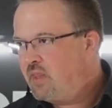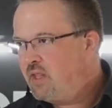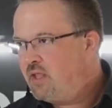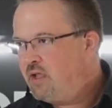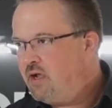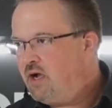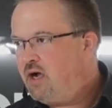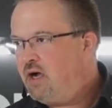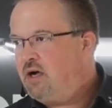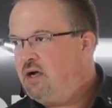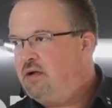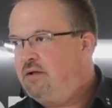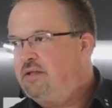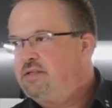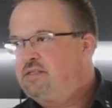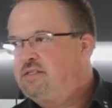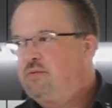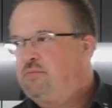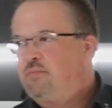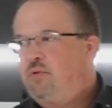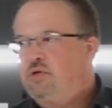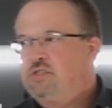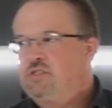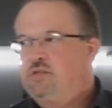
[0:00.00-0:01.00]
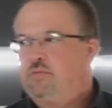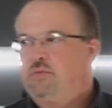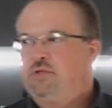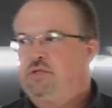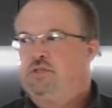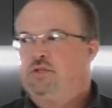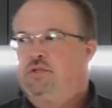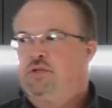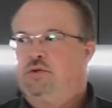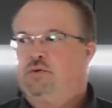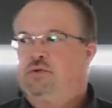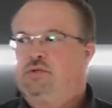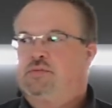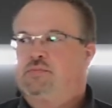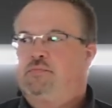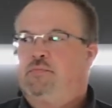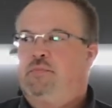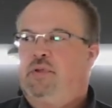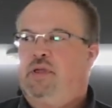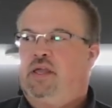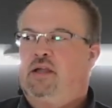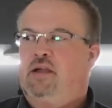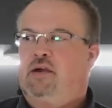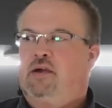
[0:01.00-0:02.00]
Is it possible to use
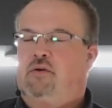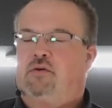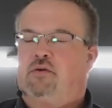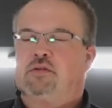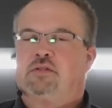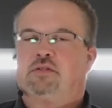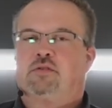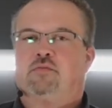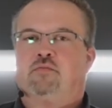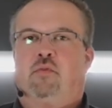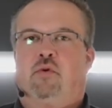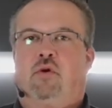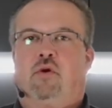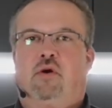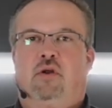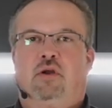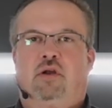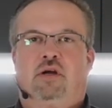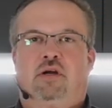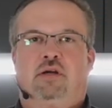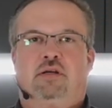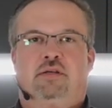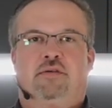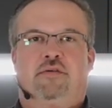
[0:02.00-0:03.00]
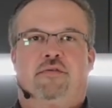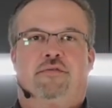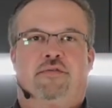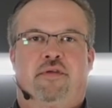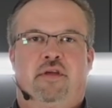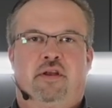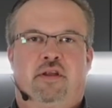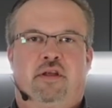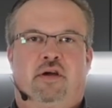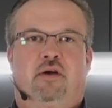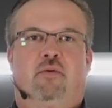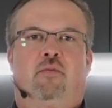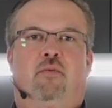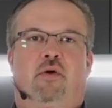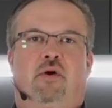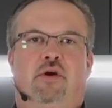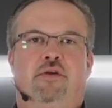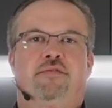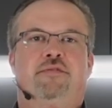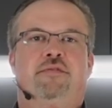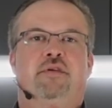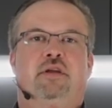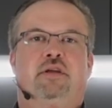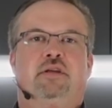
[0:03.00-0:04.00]
bigger or smaller, thinner wall
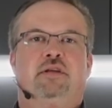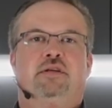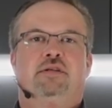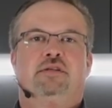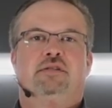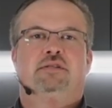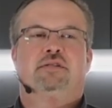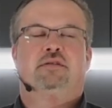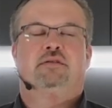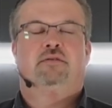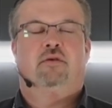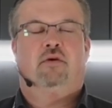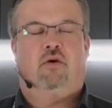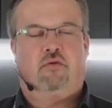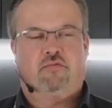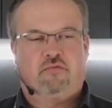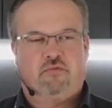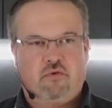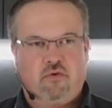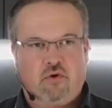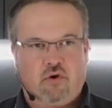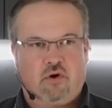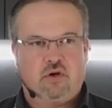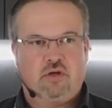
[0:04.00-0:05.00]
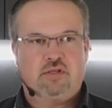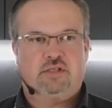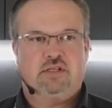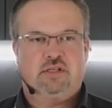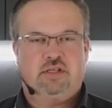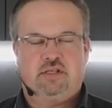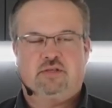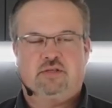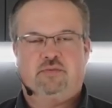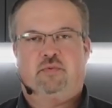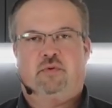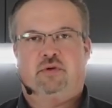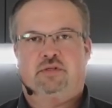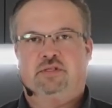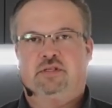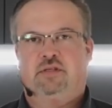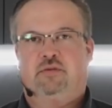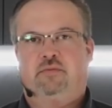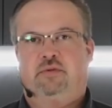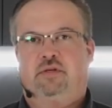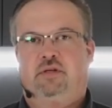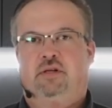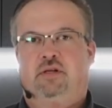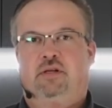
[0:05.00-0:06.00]
thickness? Of course it is
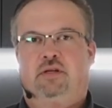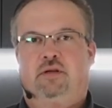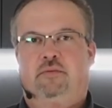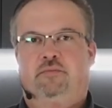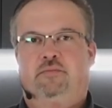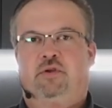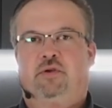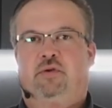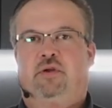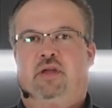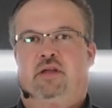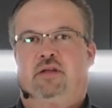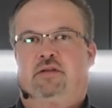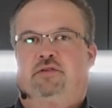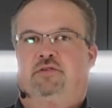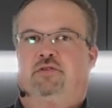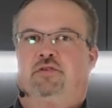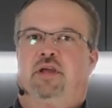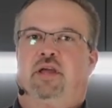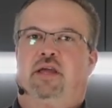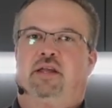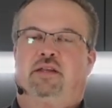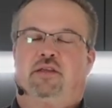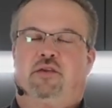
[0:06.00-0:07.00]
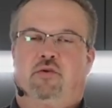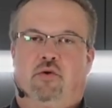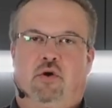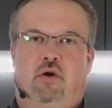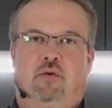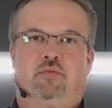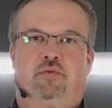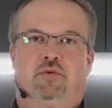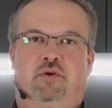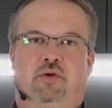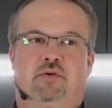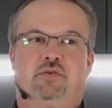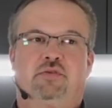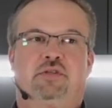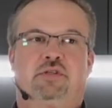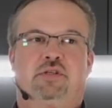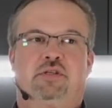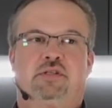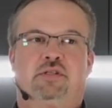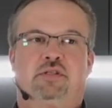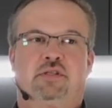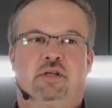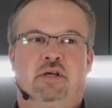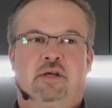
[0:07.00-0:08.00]
possible. You can create your
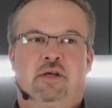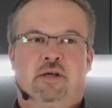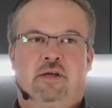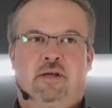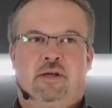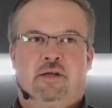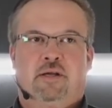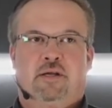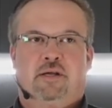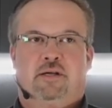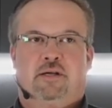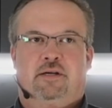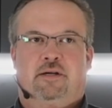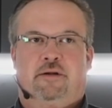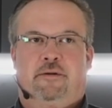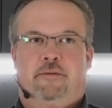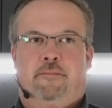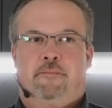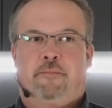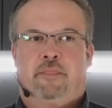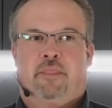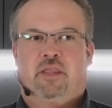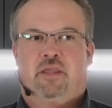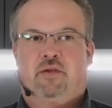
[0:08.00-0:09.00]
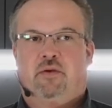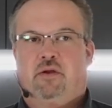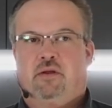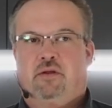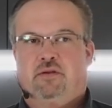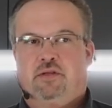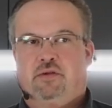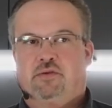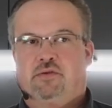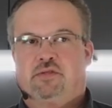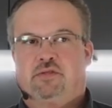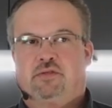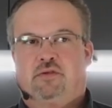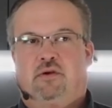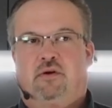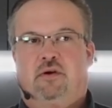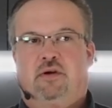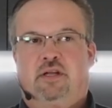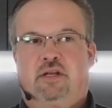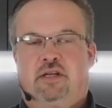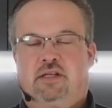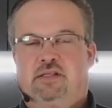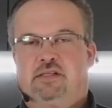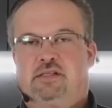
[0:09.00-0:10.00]
process. You saw
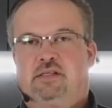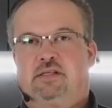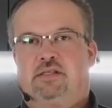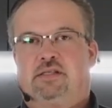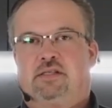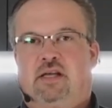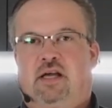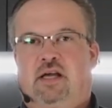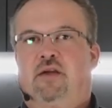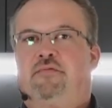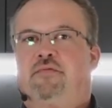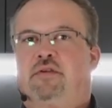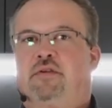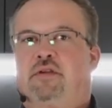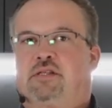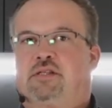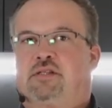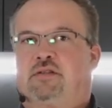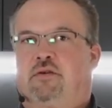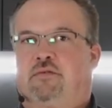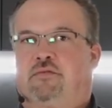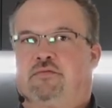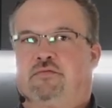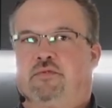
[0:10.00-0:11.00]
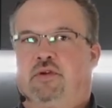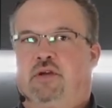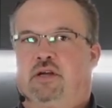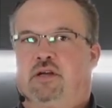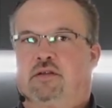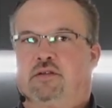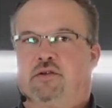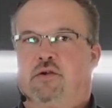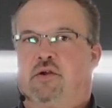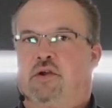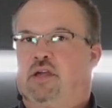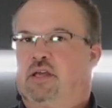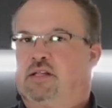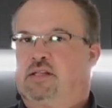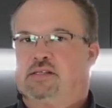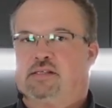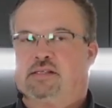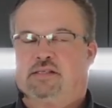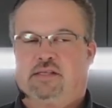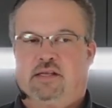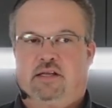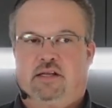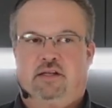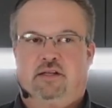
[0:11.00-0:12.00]
it in the Cyfex software. You can
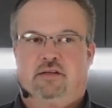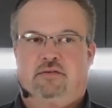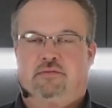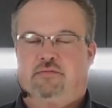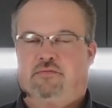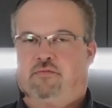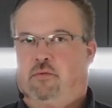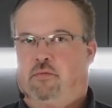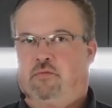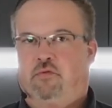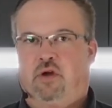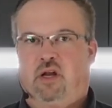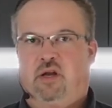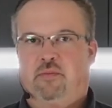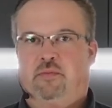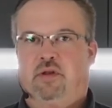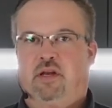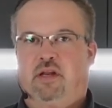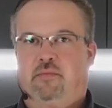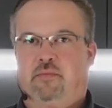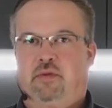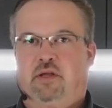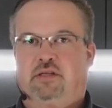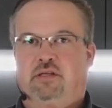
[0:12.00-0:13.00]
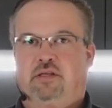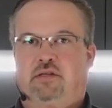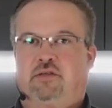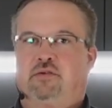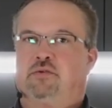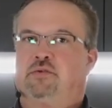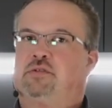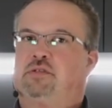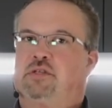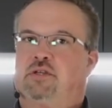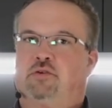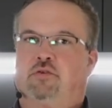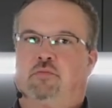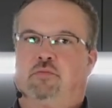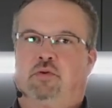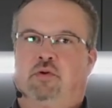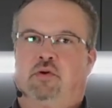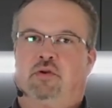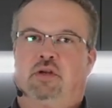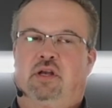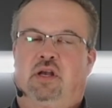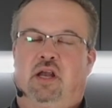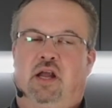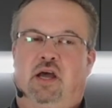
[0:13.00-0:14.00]
set it from 1 millimeter to
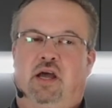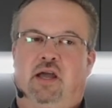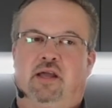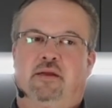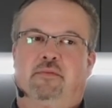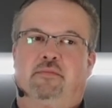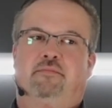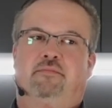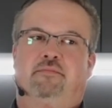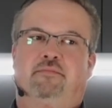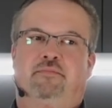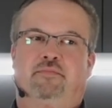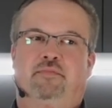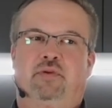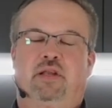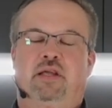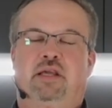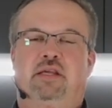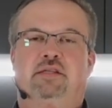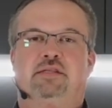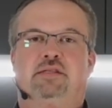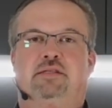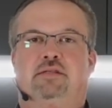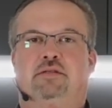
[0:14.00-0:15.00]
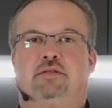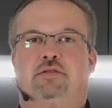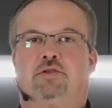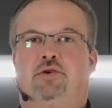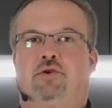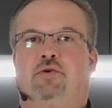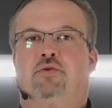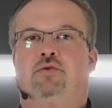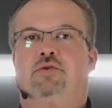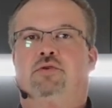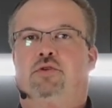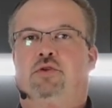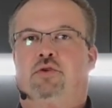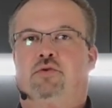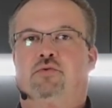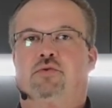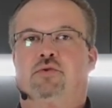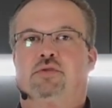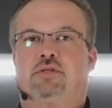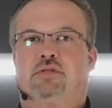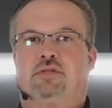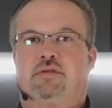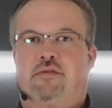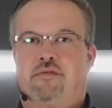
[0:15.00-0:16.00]
0.9. Please don't
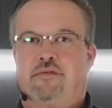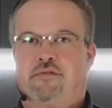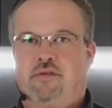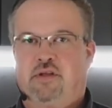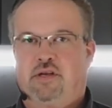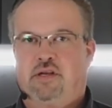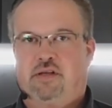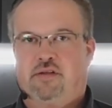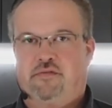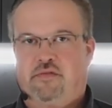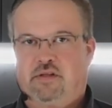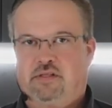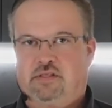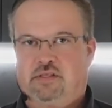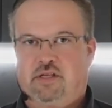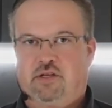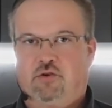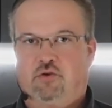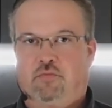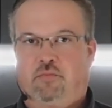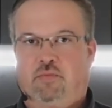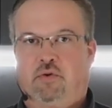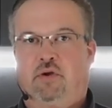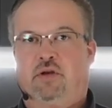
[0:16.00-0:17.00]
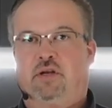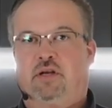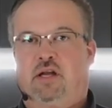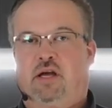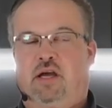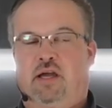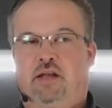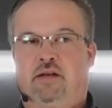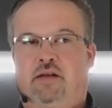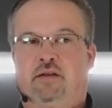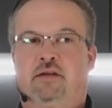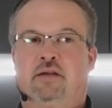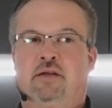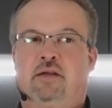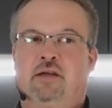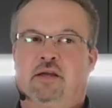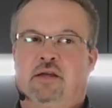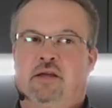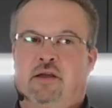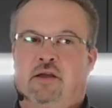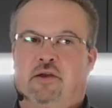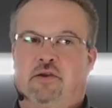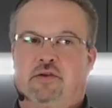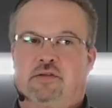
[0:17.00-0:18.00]
use thinner than 0.9
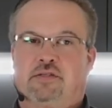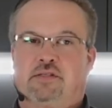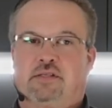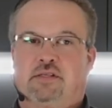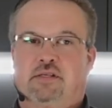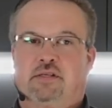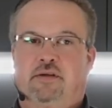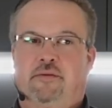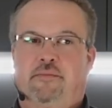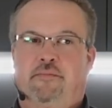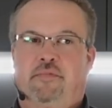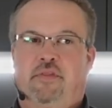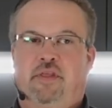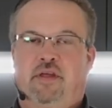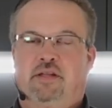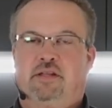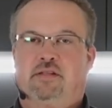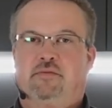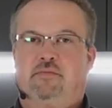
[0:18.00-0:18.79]
because then the